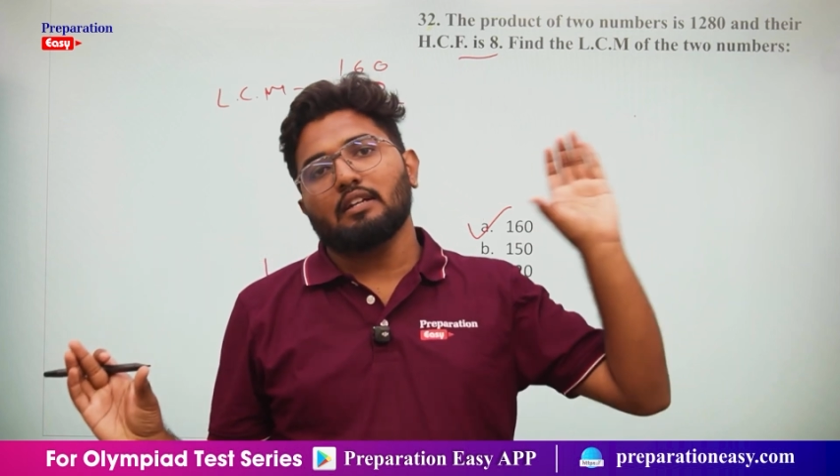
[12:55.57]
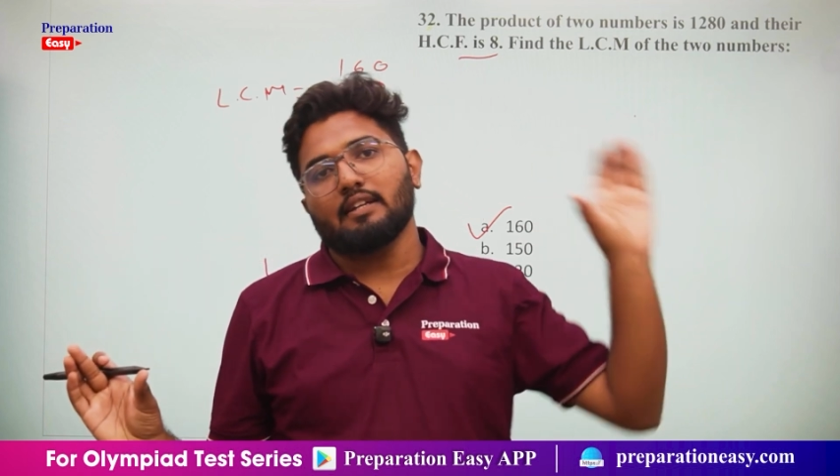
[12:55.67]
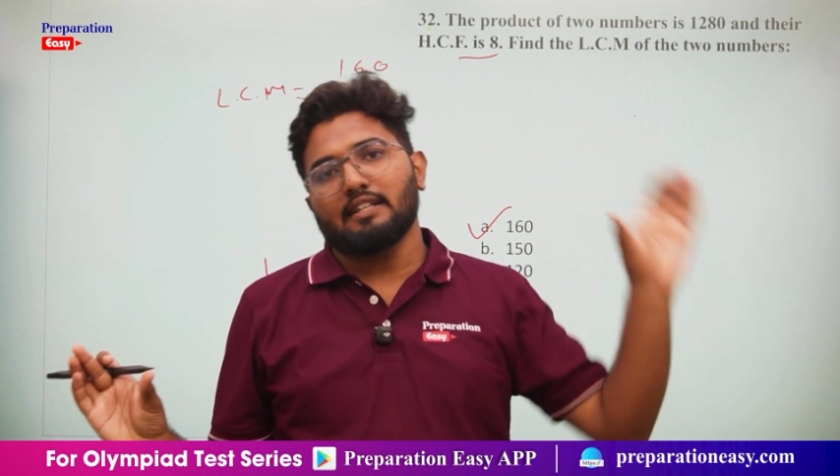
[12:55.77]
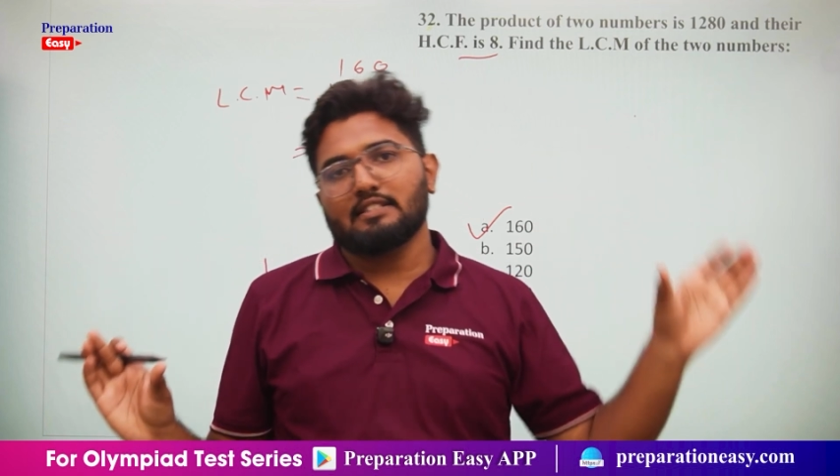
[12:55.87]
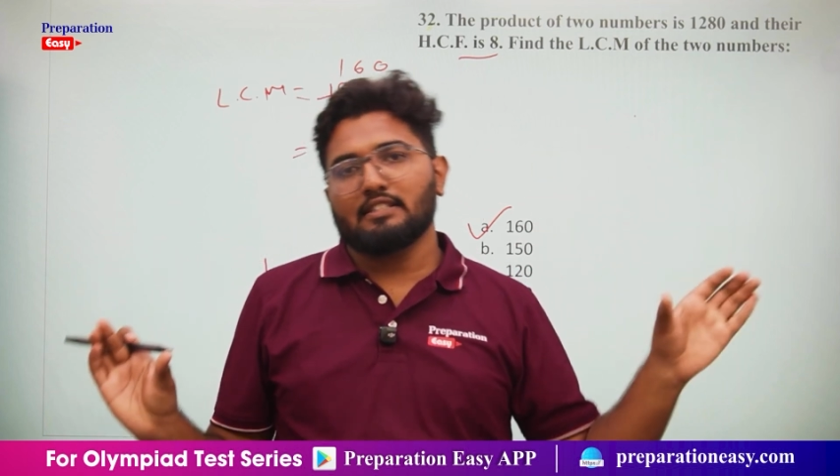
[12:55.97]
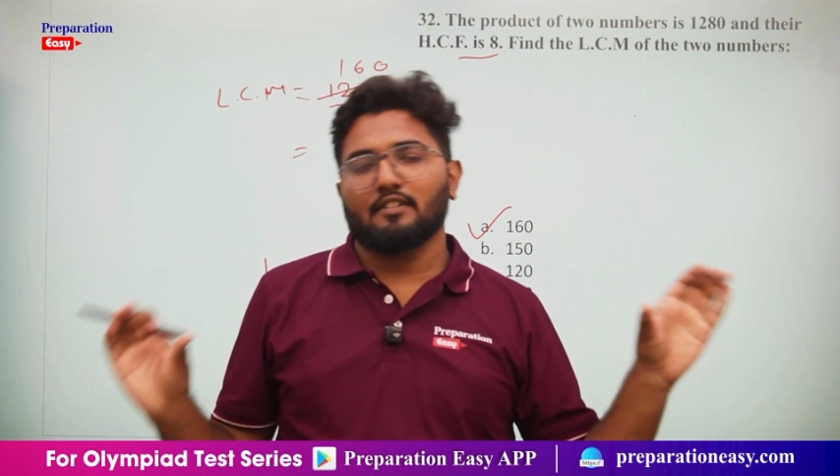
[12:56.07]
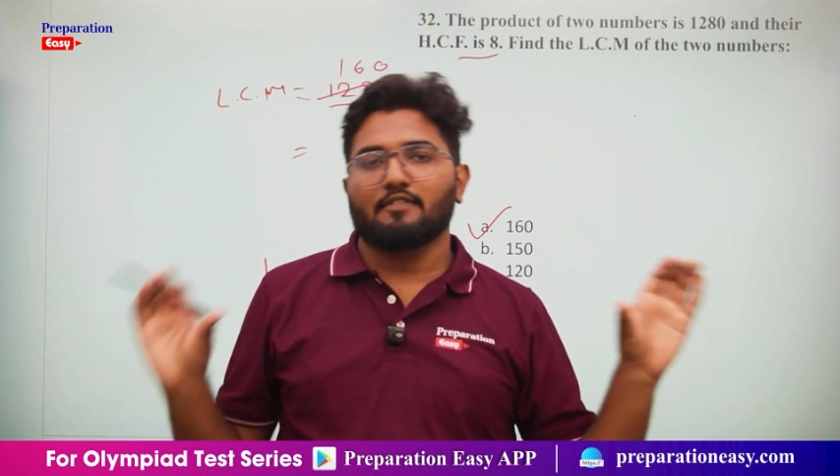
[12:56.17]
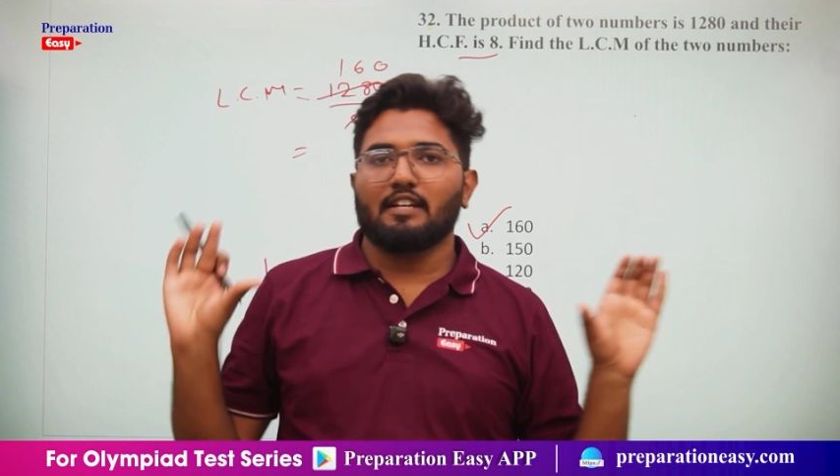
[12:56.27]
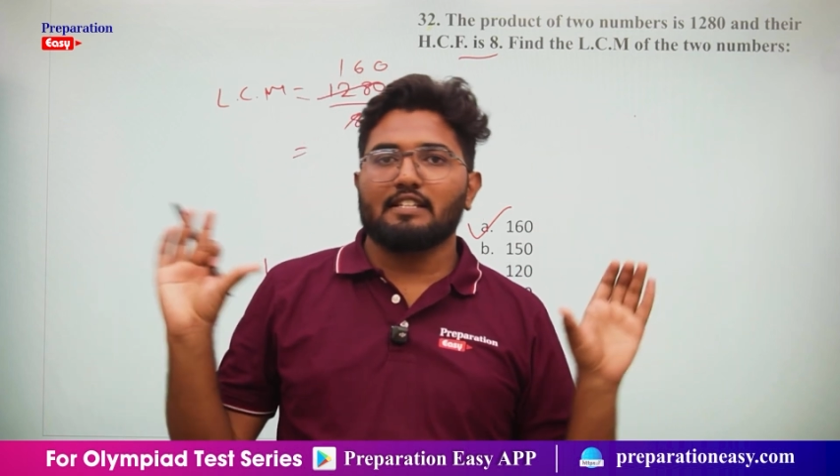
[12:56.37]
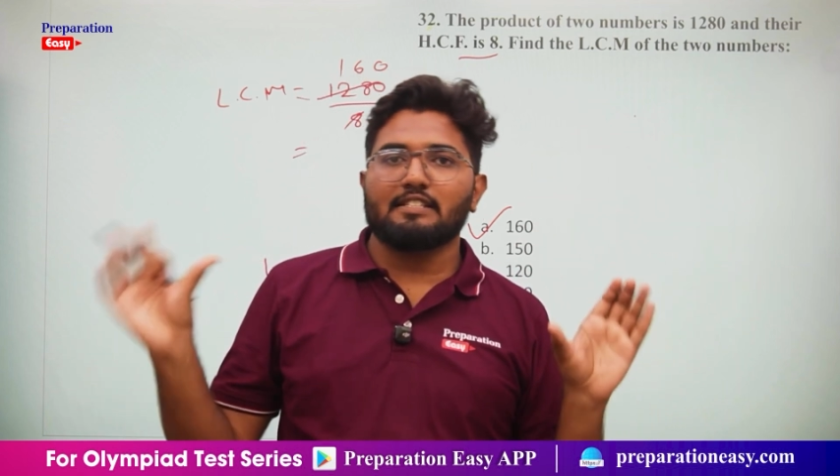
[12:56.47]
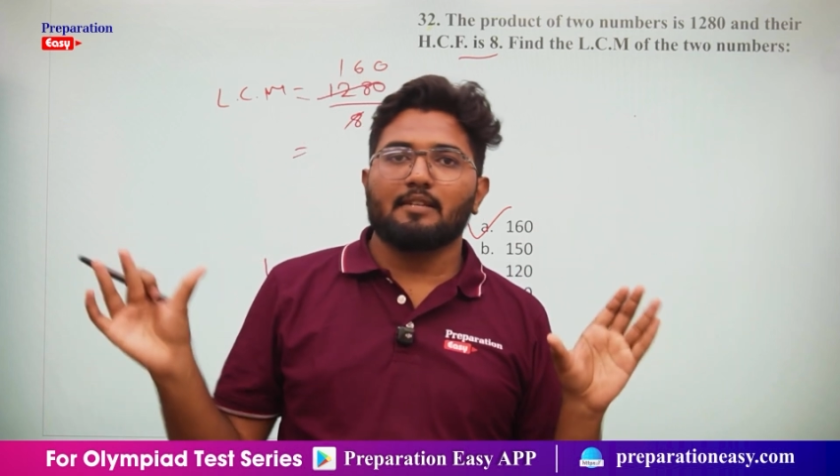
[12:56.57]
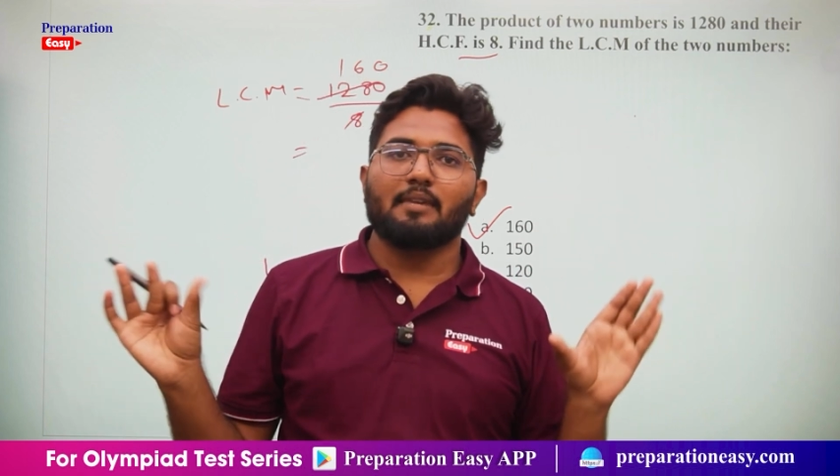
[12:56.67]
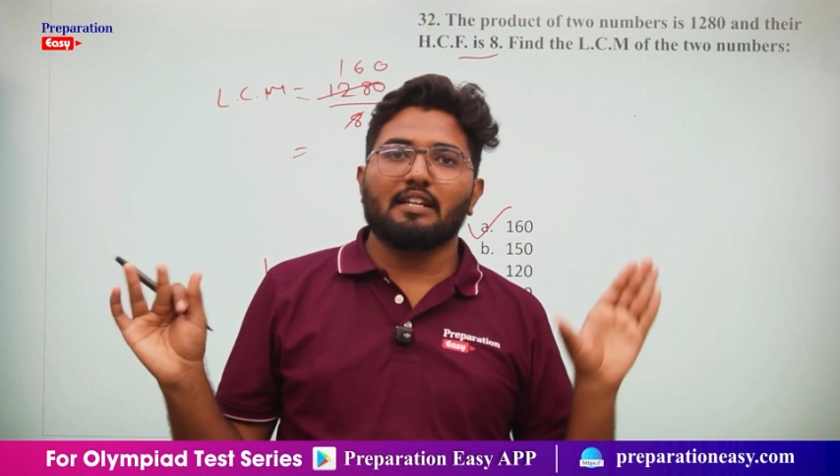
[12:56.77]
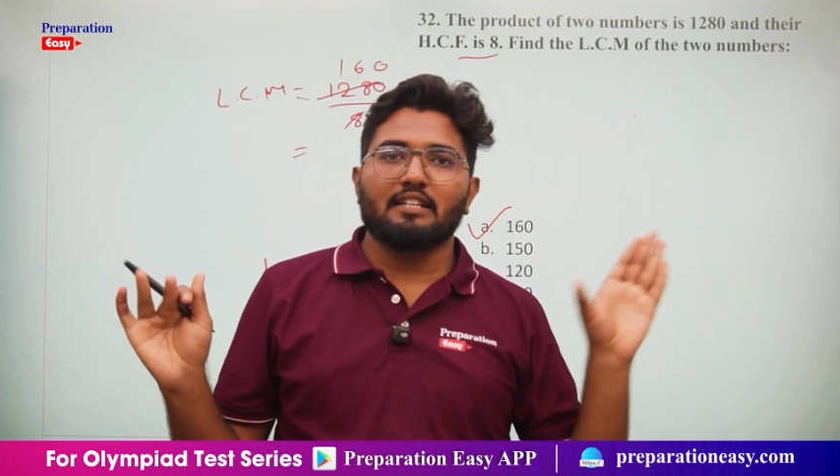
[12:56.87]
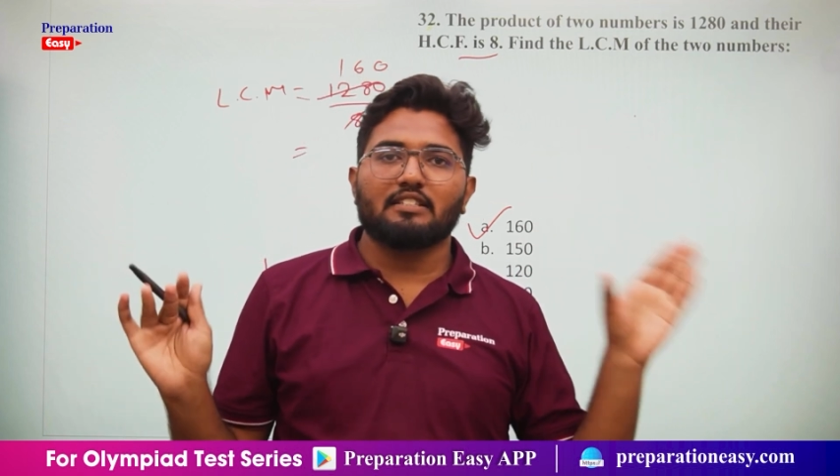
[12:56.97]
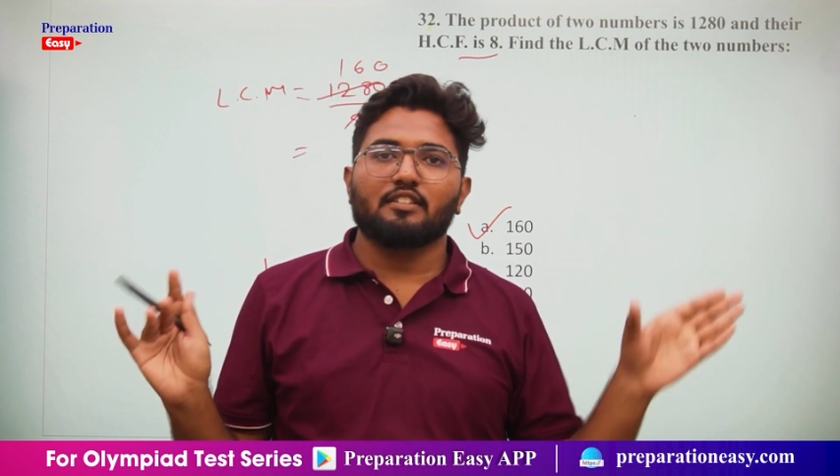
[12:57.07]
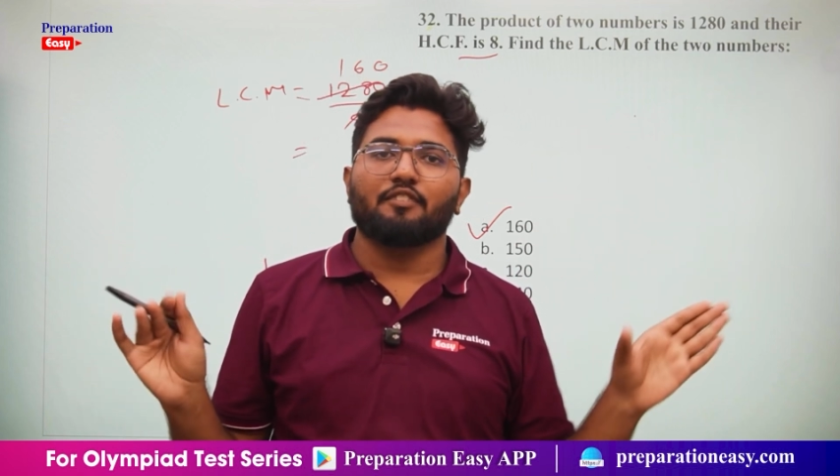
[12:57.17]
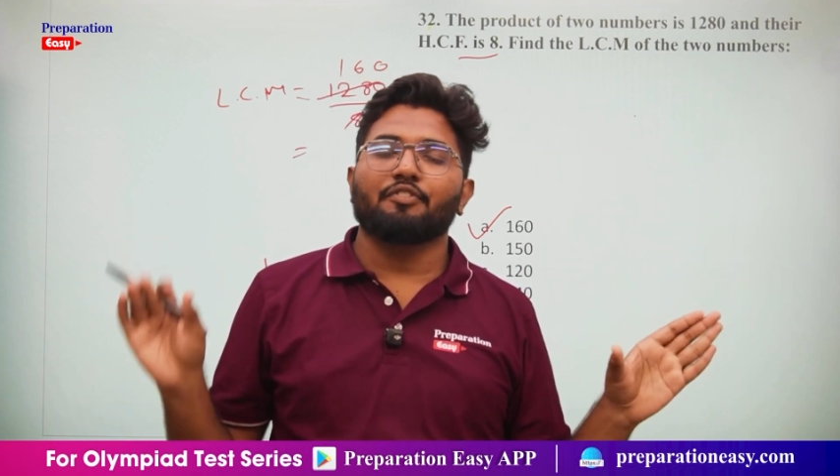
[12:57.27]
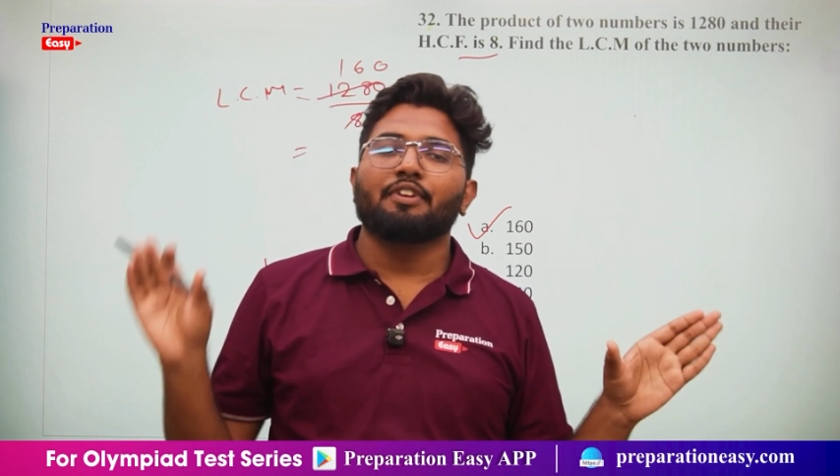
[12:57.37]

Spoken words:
HCF. LCM and HCF.